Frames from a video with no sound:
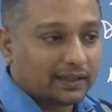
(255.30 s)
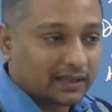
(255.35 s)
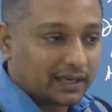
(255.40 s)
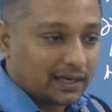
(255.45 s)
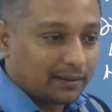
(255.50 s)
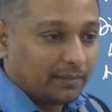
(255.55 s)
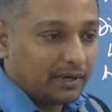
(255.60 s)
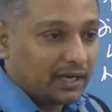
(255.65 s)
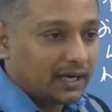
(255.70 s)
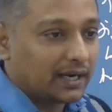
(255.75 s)

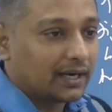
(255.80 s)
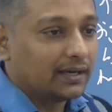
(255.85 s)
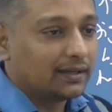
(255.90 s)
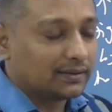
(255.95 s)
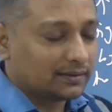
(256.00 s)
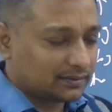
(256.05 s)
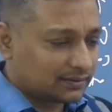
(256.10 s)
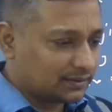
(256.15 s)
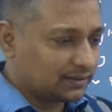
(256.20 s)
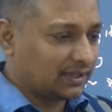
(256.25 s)
limited,
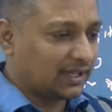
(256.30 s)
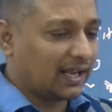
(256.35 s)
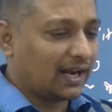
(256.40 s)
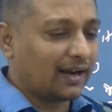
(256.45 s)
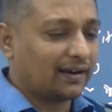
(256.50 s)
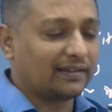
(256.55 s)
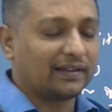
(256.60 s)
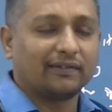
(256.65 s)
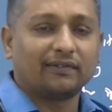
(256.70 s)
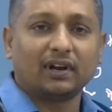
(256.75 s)
there
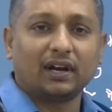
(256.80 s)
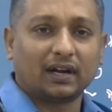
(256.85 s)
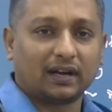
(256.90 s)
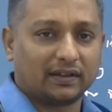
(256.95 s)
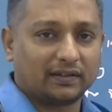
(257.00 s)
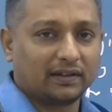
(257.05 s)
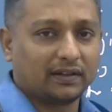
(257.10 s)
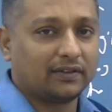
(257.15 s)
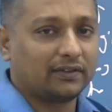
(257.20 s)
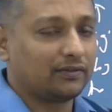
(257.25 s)
are several
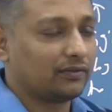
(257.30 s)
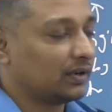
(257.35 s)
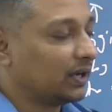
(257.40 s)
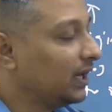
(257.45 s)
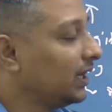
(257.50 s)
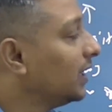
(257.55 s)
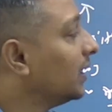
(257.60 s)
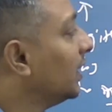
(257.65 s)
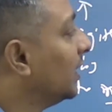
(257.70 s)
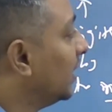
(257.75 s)
reasons for
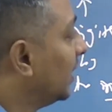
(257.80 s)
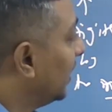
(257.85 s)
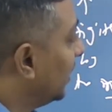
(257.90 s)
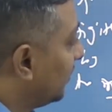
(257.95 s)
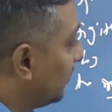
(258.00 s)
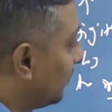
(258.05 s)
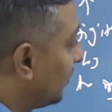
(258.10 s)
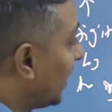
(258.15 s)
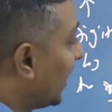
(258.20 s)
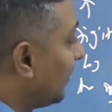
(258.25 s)
it.
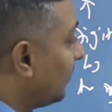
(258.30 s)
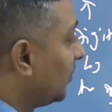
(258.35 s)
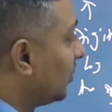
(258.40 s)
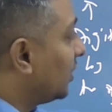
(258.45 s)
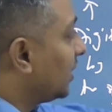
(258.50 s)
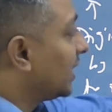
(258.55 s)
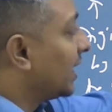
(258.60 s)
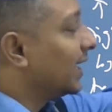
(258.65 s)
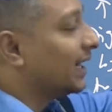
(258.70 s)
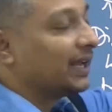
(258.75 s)
So I am
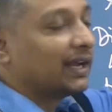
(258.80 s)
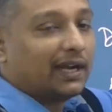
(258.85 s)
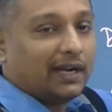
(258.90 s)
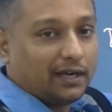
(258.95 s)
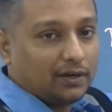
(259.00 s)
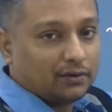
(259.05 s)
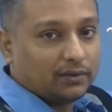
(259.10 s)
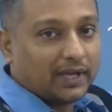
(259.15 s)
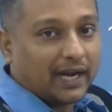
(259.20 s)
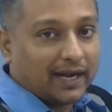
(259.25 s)
not getting
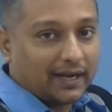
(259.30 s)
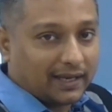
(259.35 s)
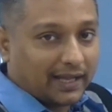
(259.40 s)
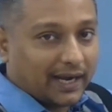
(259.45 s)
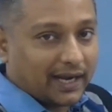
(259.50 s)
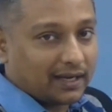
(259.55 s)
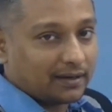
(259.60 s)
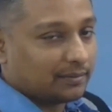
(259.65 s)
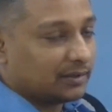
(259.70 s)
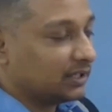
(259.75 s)
into
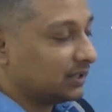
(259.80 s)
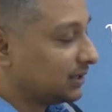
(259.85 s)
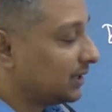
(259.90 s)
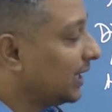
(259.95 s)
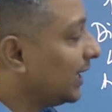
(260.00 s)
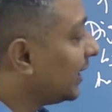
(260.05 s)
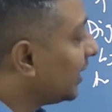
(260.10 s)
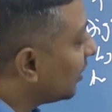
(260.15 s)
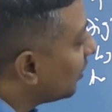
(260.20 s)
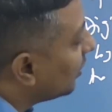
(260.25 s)
that much.
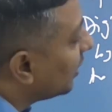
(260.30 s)
Later on